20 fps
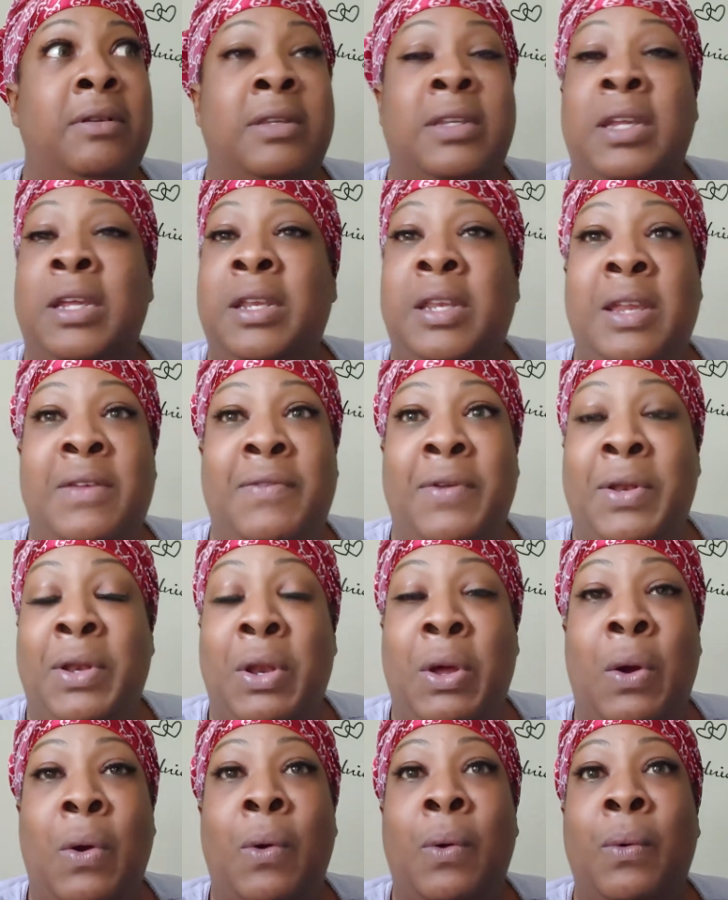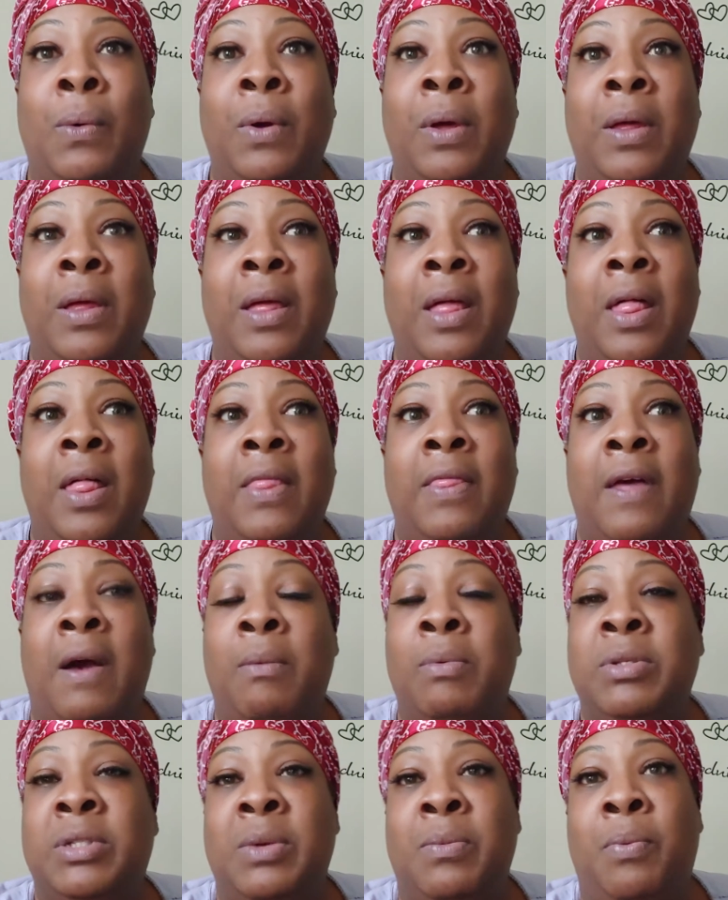didn't even know
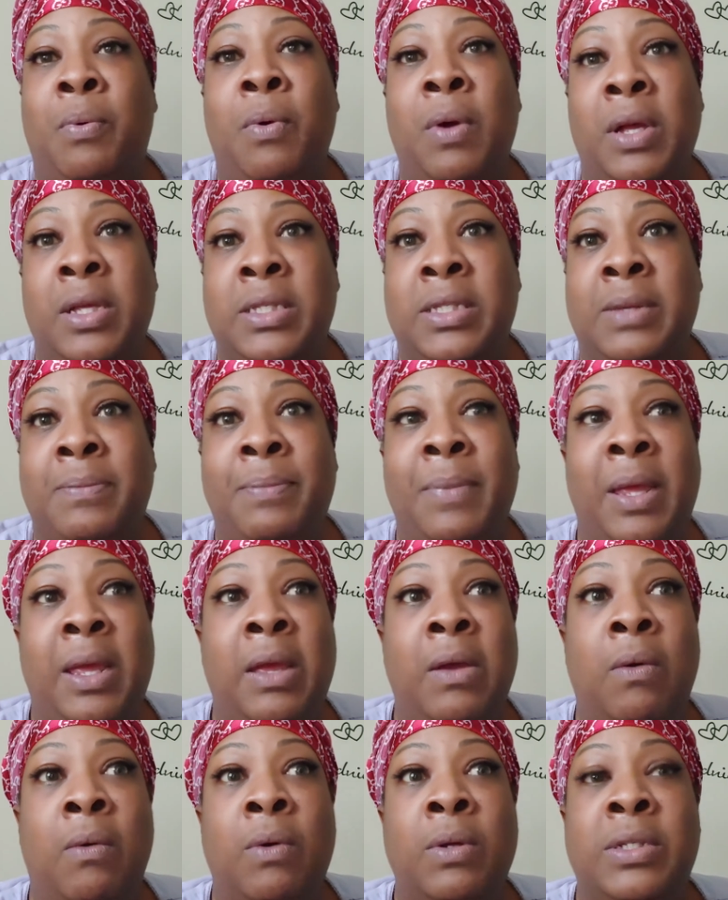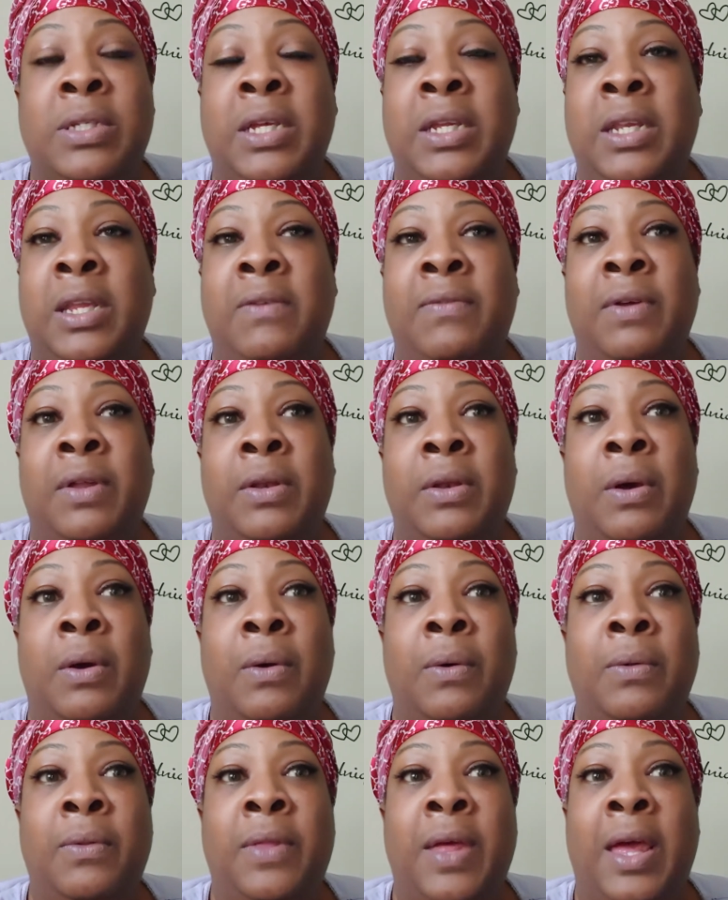that was important to me or didn't even
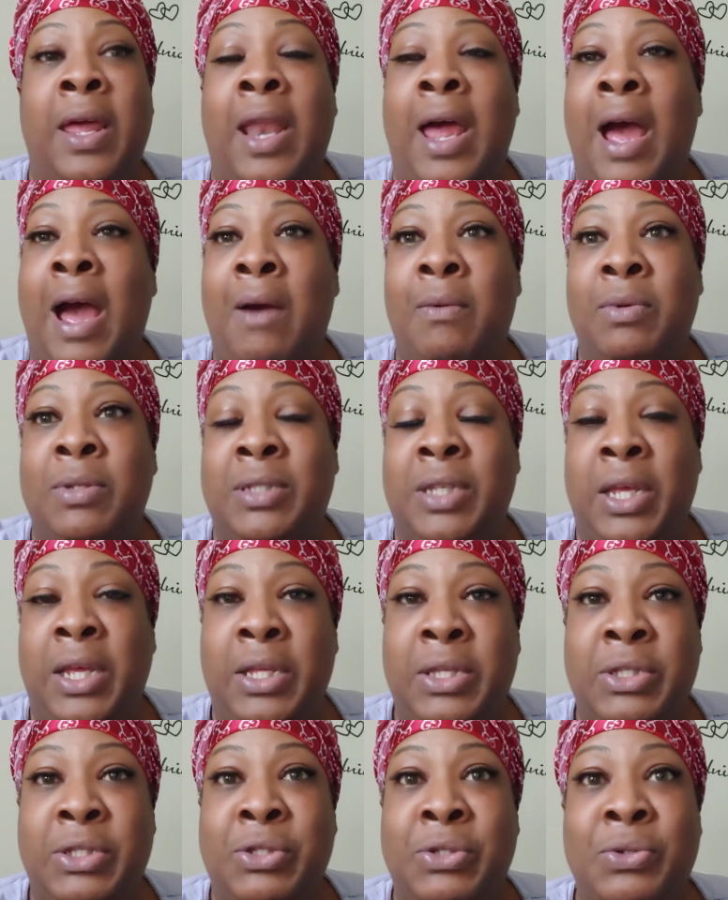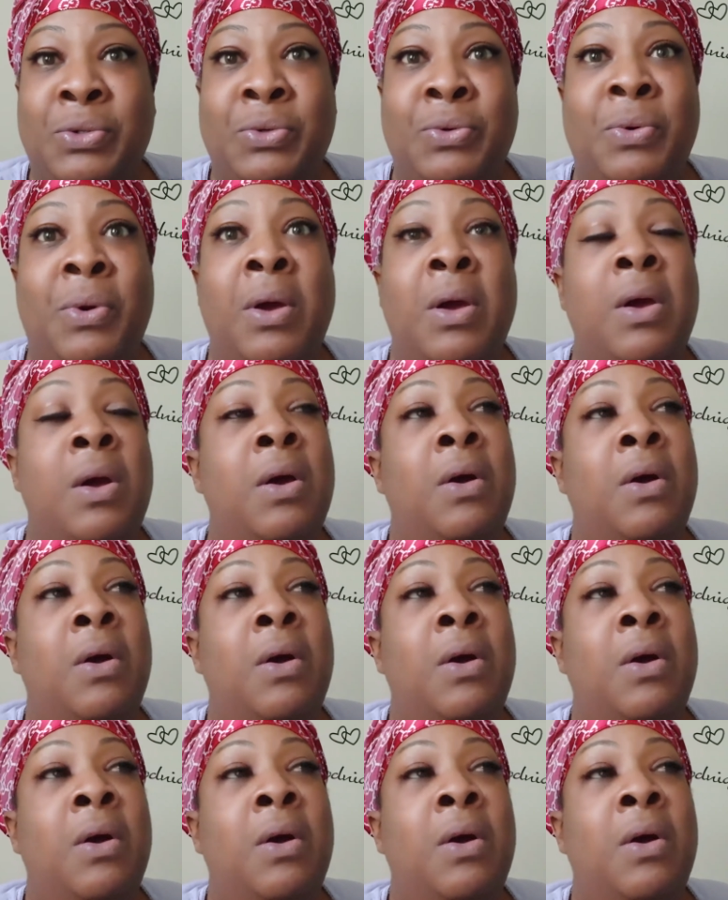know that I was into